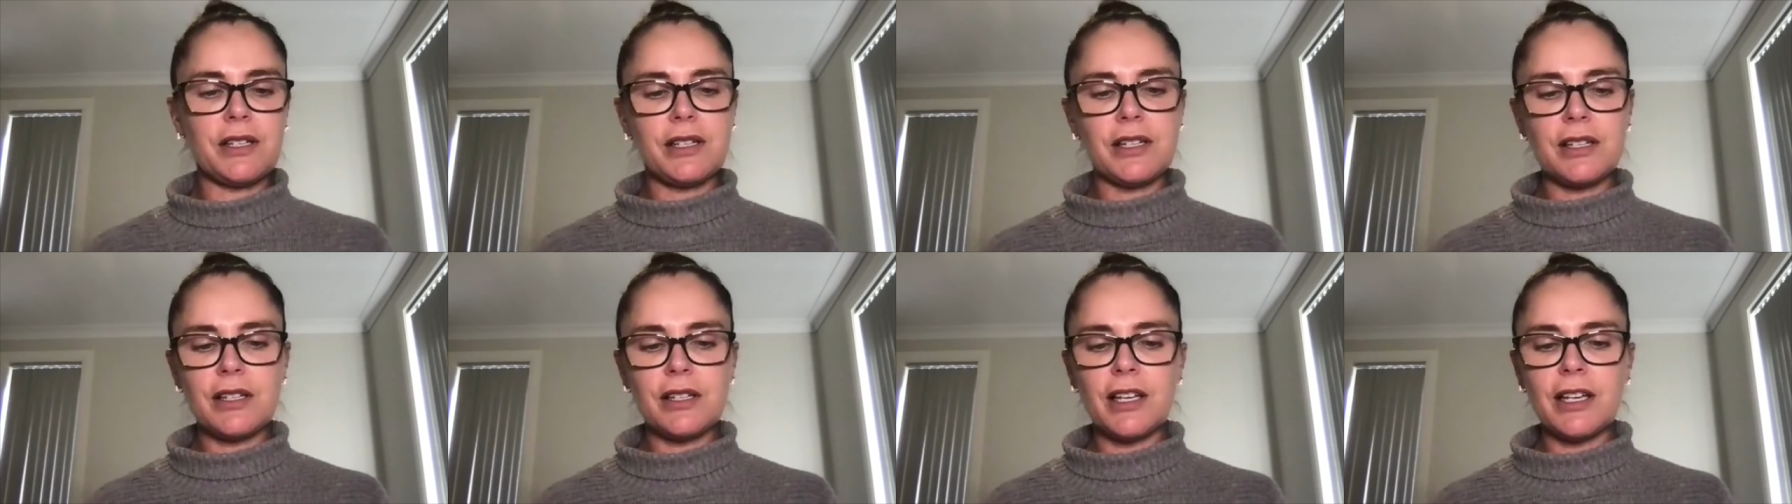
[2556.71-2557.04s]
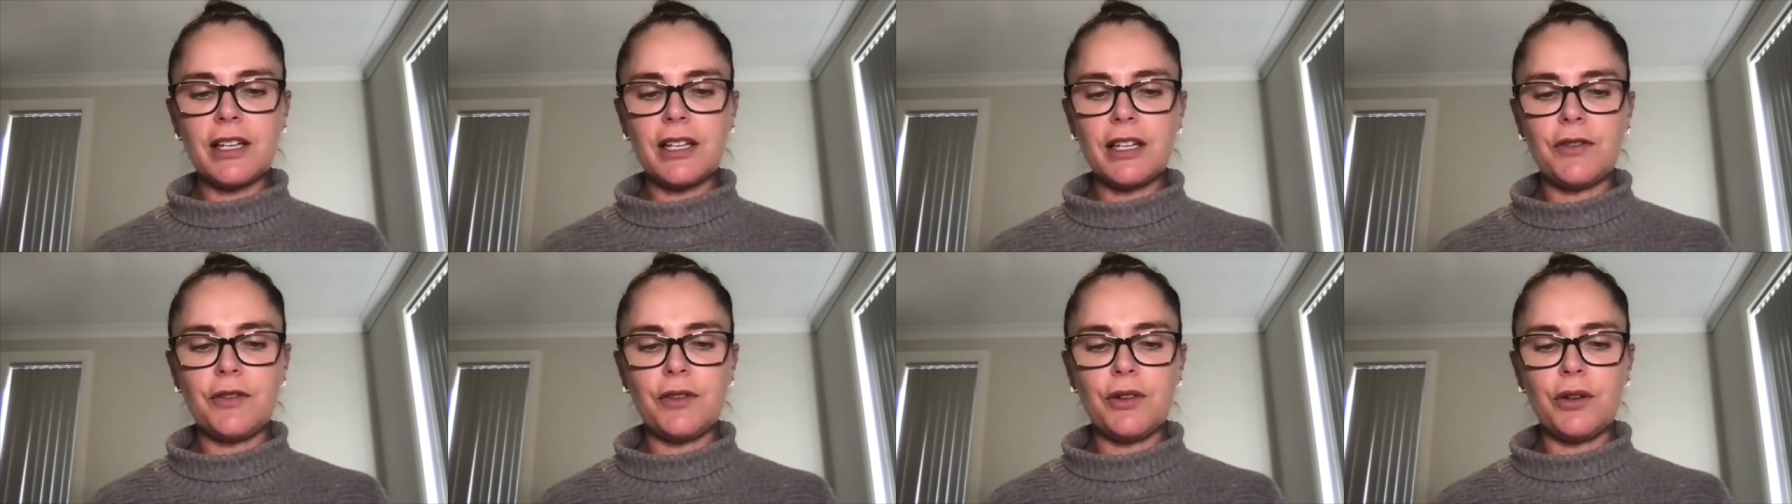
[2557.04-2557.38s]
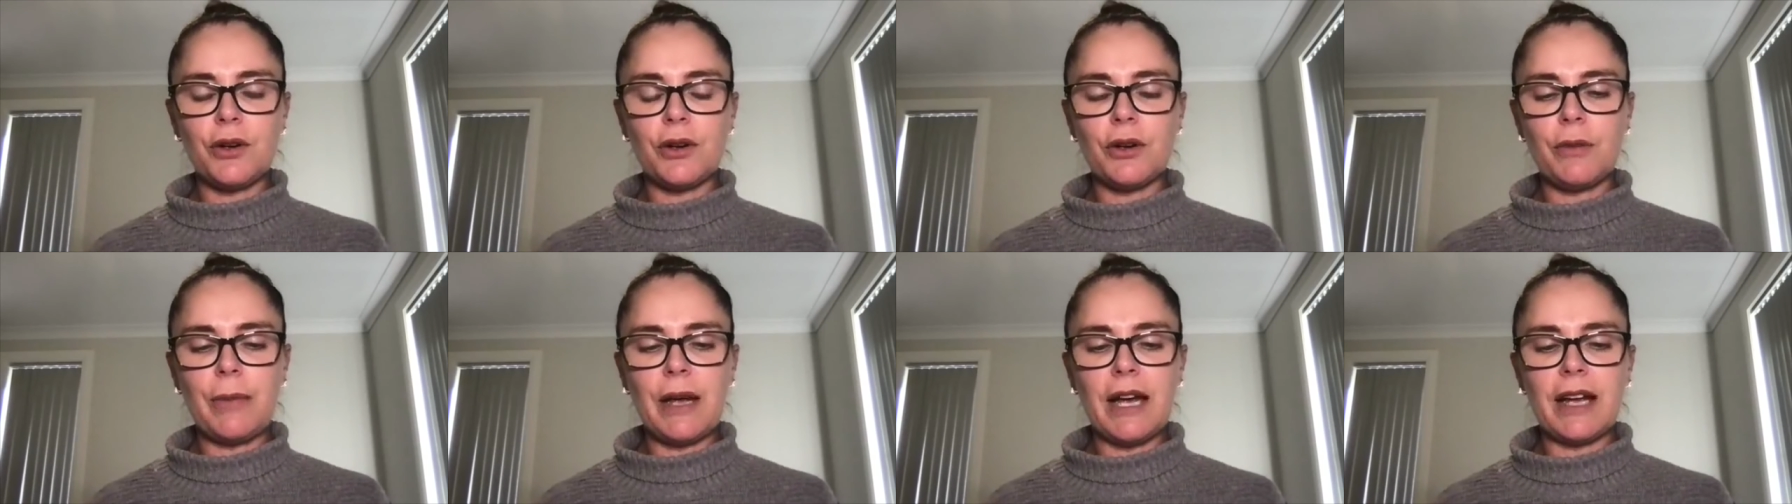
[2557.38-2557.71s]
It's like if
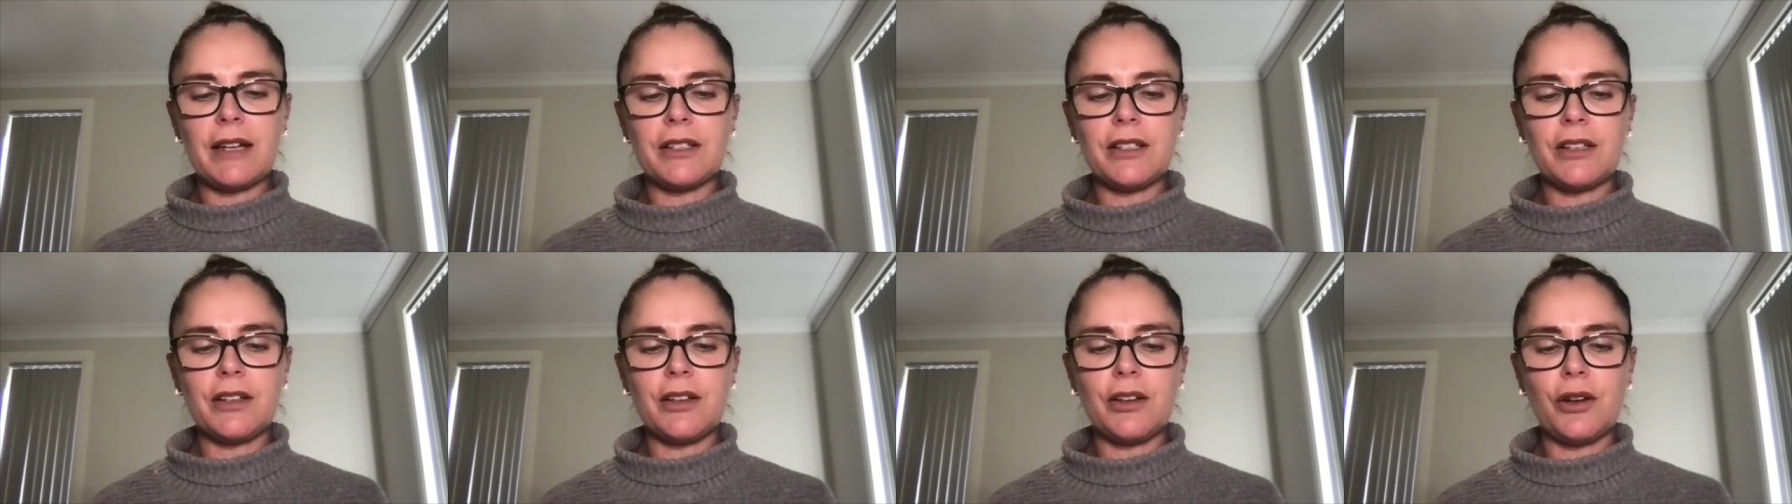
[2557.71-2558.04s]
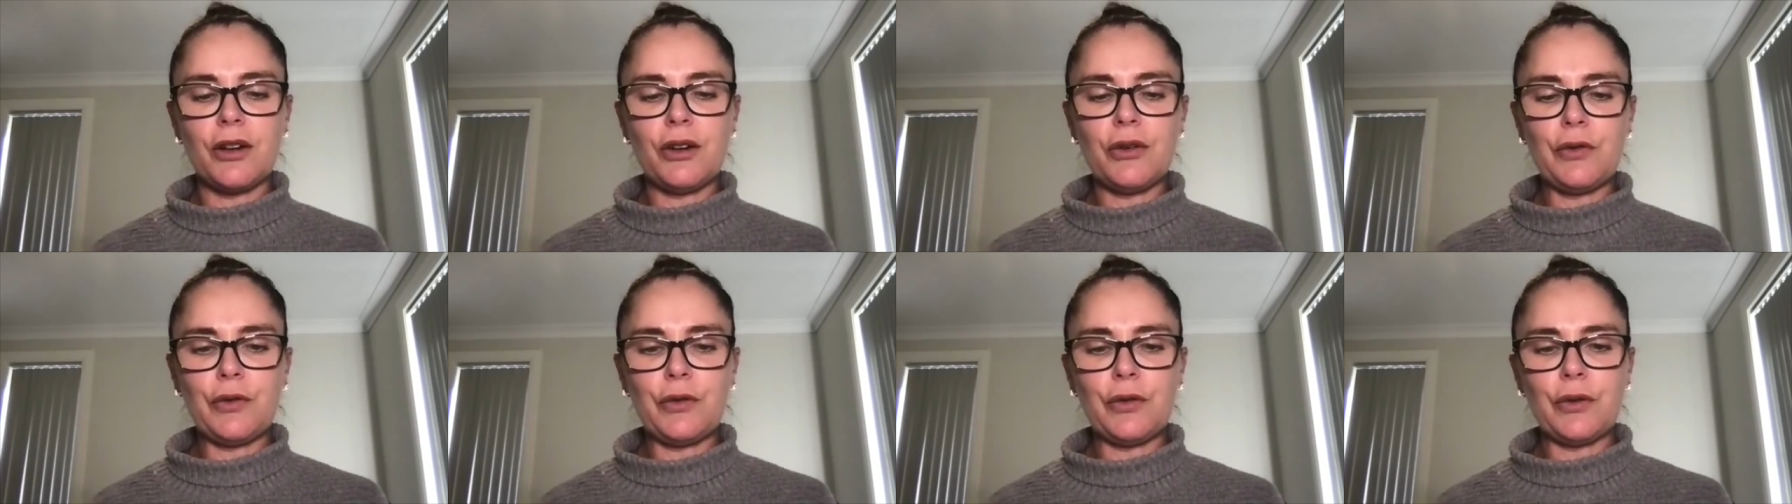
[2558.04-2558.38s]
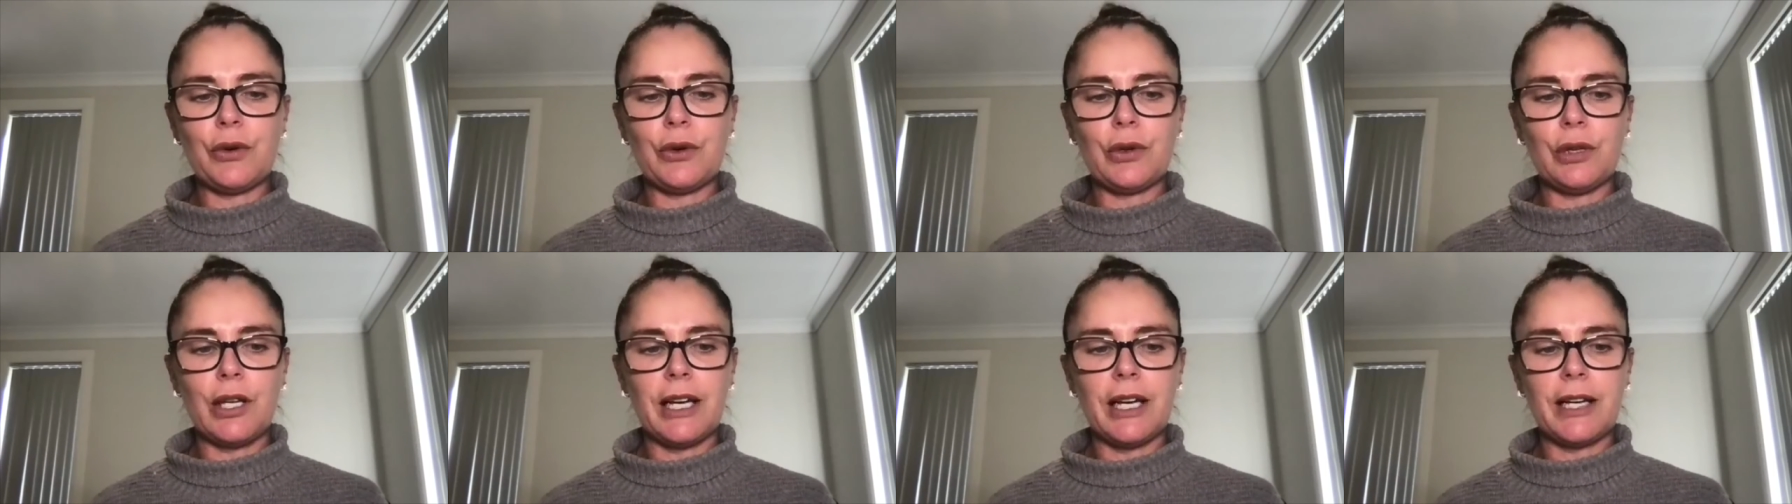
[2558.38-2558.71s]
you're about to go
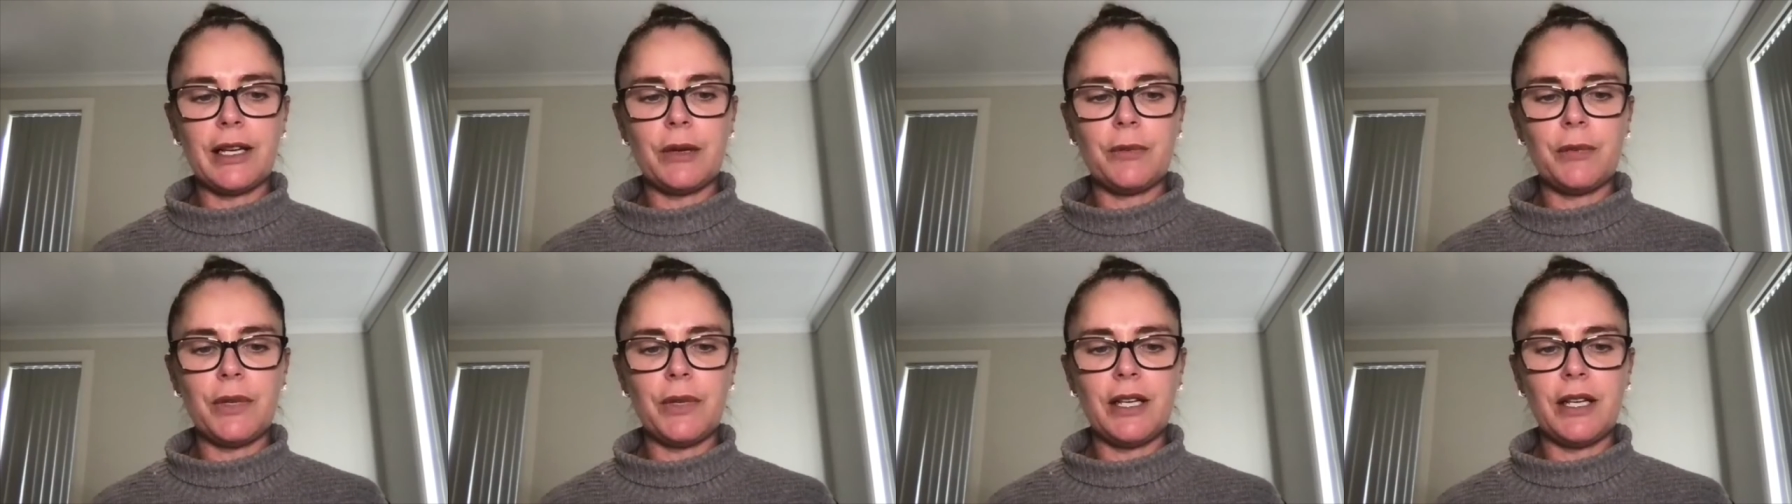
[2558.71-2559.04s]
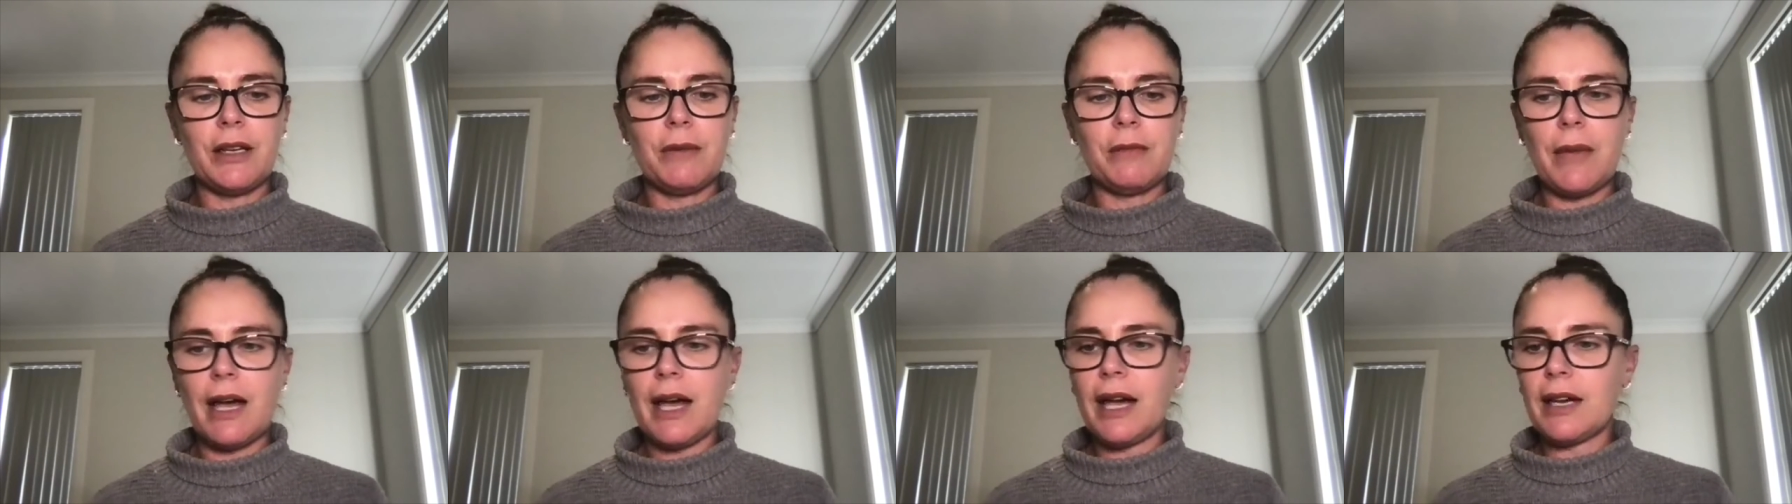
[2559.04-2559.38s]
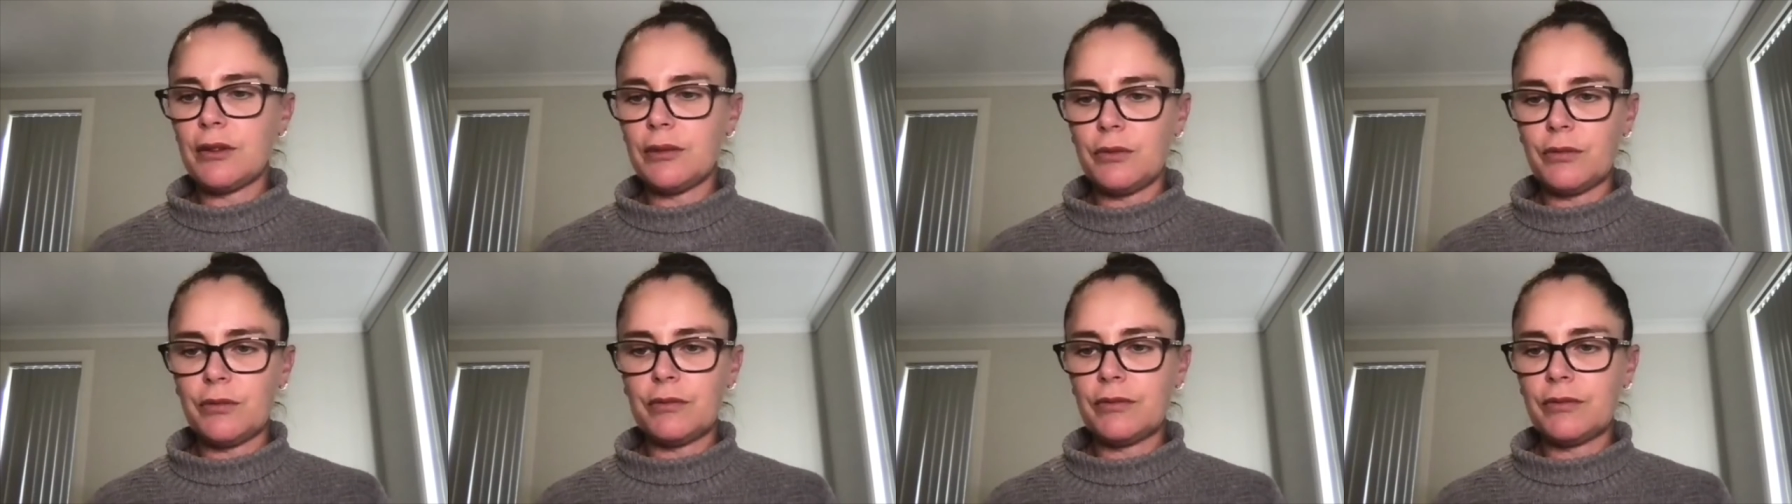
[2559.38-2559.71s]
for like a big mountain